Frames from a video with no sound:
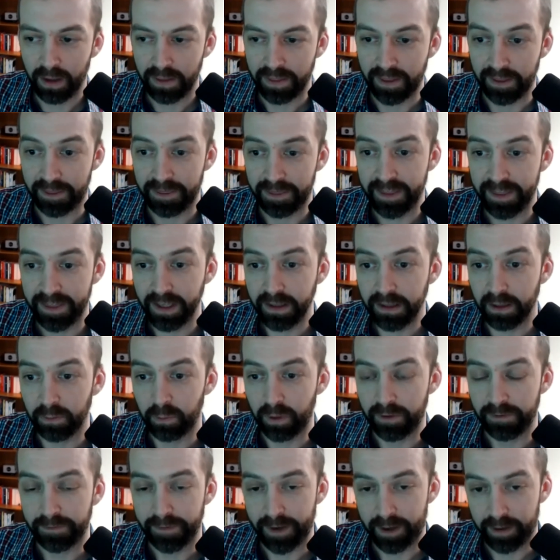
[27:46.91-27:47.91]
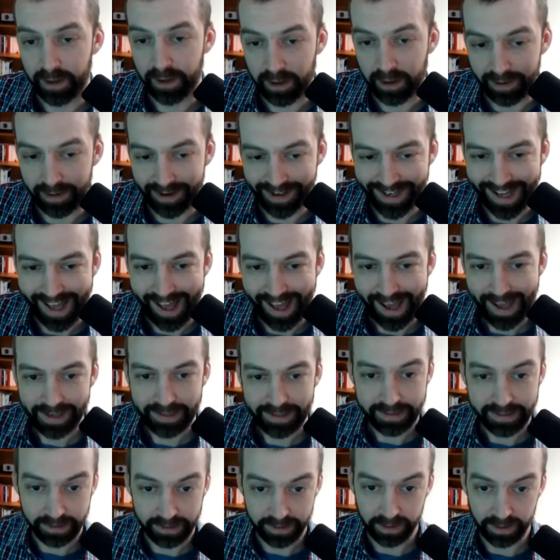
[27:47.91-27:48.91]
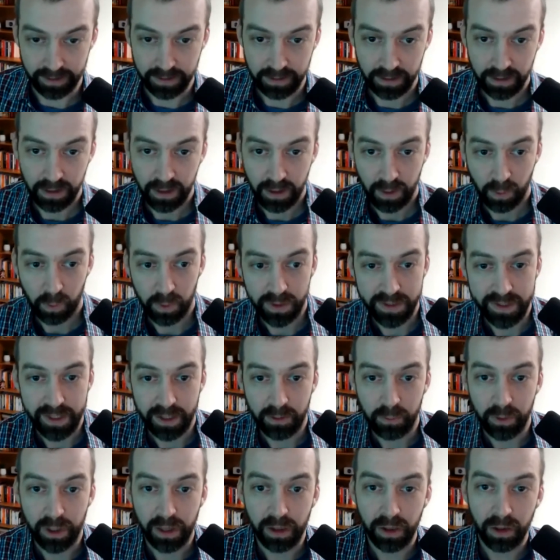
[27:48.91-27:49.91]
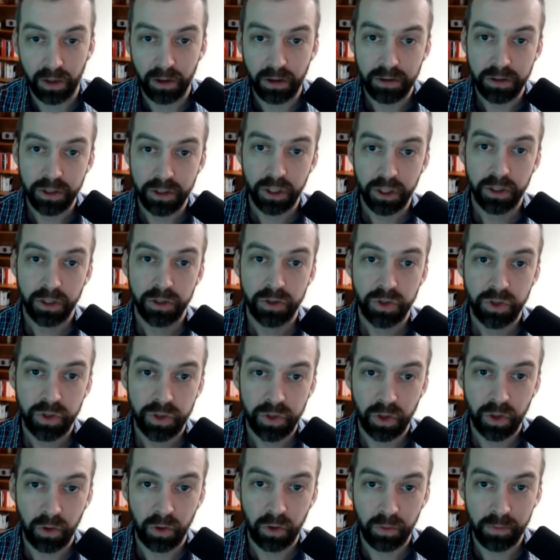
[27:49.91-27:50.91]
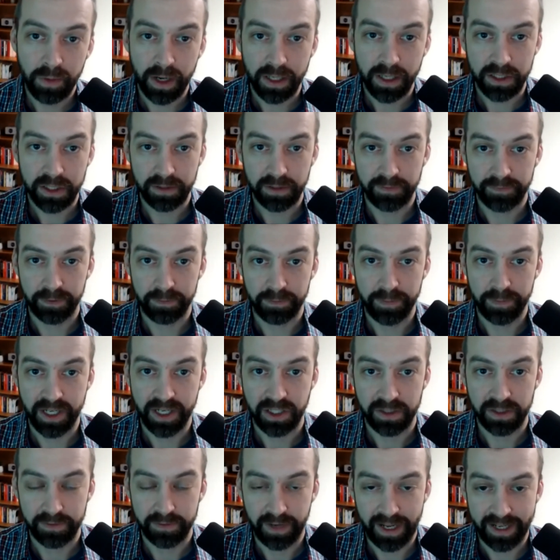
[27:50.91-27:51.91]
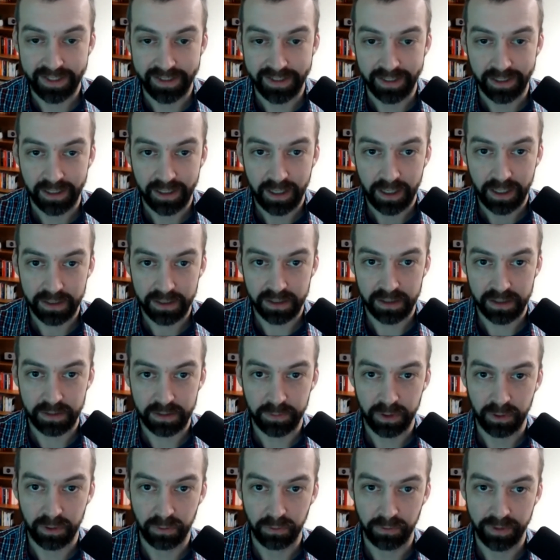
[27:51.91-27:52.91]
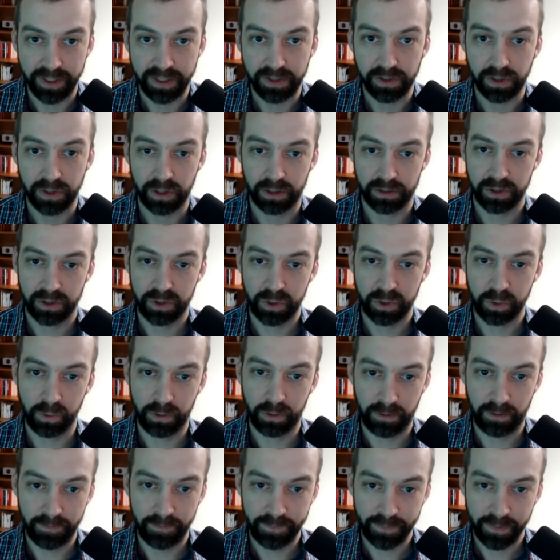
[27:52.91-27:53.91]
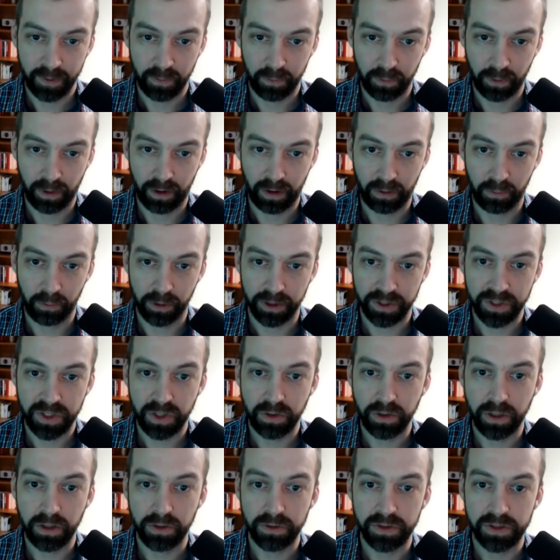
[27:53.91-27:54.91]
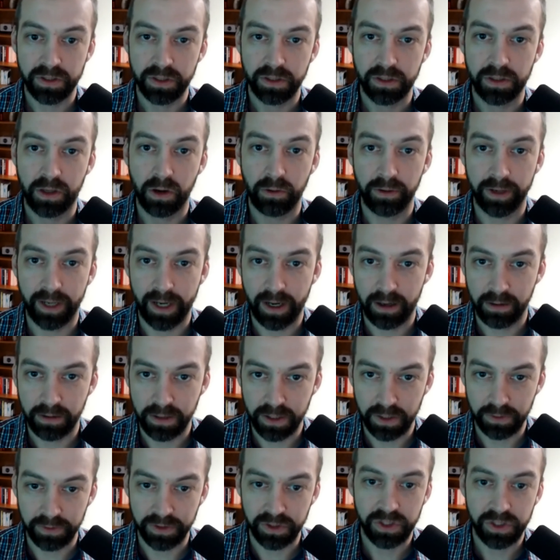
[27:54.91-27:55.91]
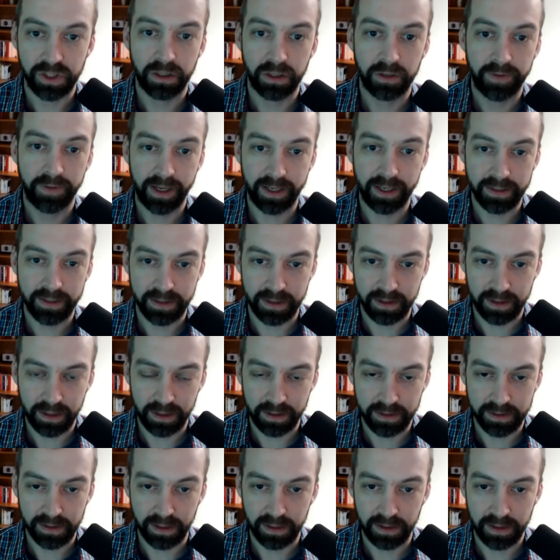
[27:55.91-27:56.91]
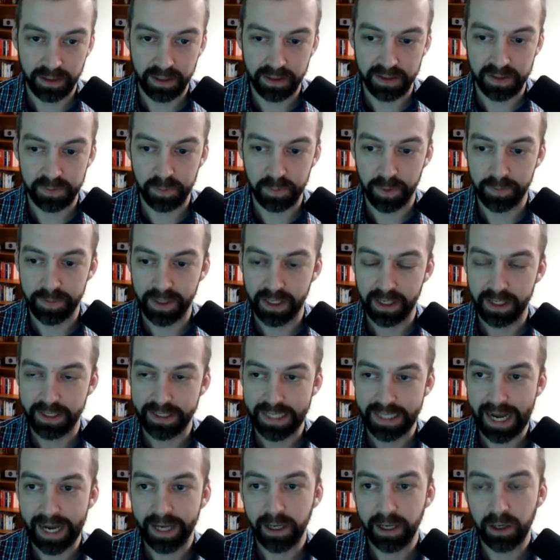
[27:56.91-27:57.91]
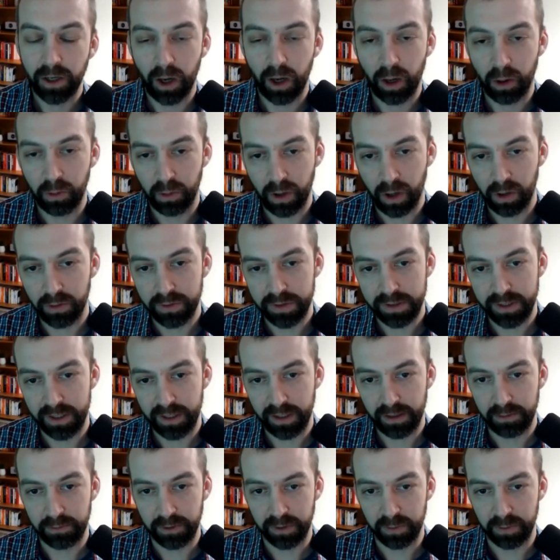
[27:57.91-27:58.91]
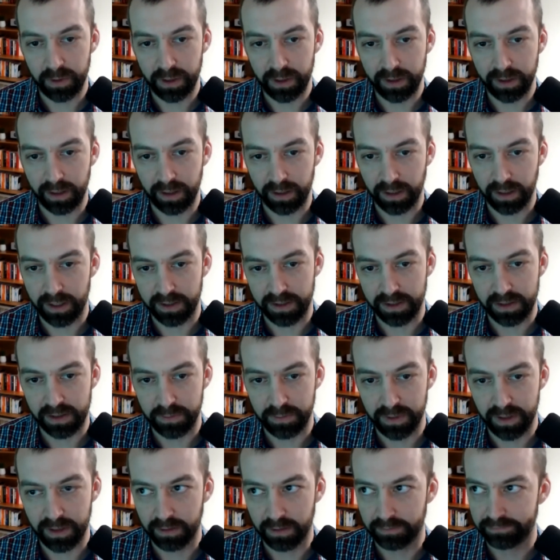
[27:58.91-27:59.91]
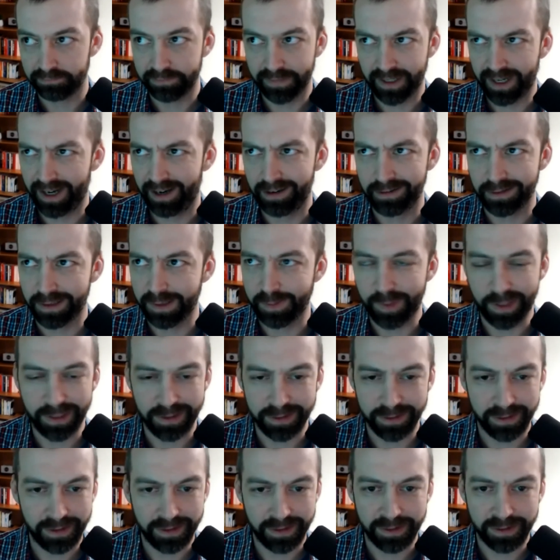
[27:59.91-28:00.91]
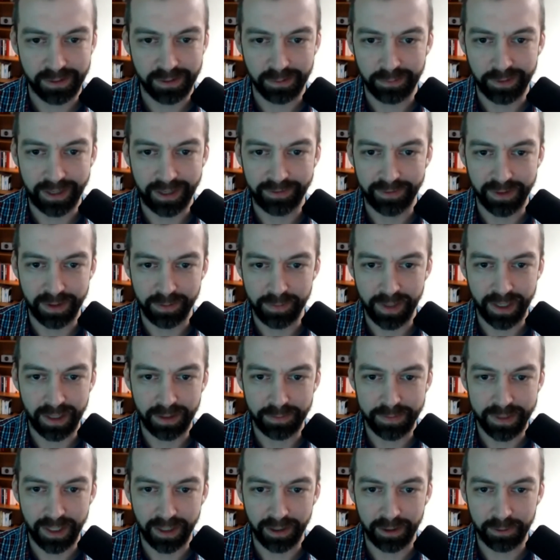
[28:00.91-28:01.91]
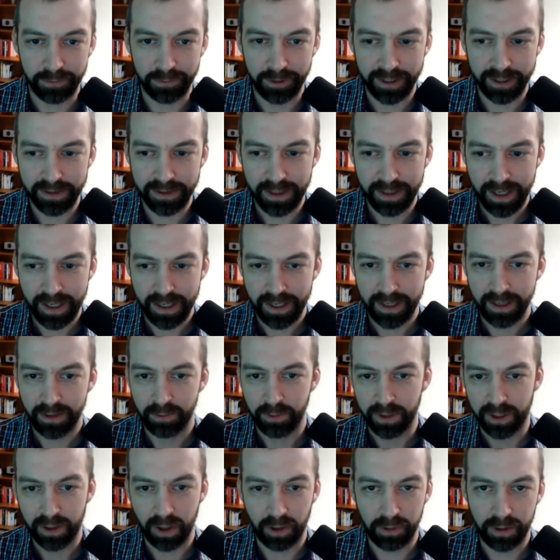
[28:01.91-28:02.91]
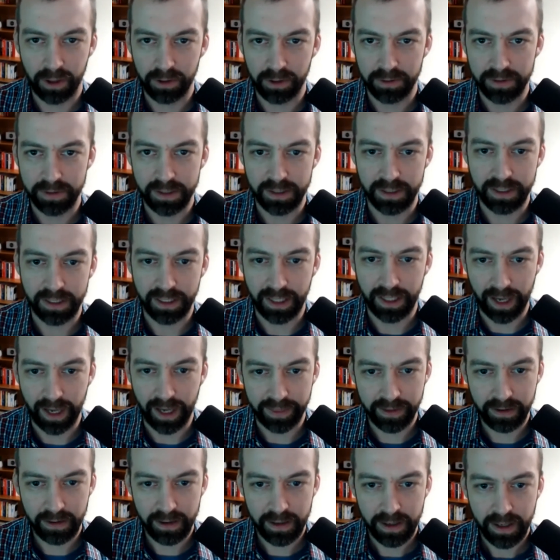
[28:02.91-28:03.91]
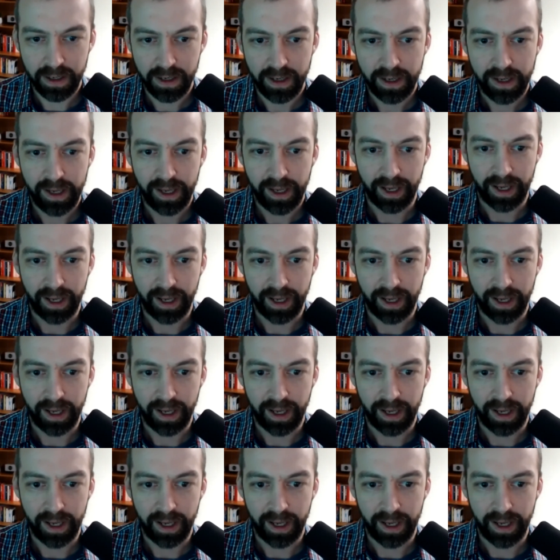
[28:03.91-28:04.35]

The thing that we found out on accident was that we learned so much information as a customer research tool. We're so used to going out and doing surveys and things like this, but because I co-hosted it with one of their customer care specialists or whatever the made up title was, we co-hosted together and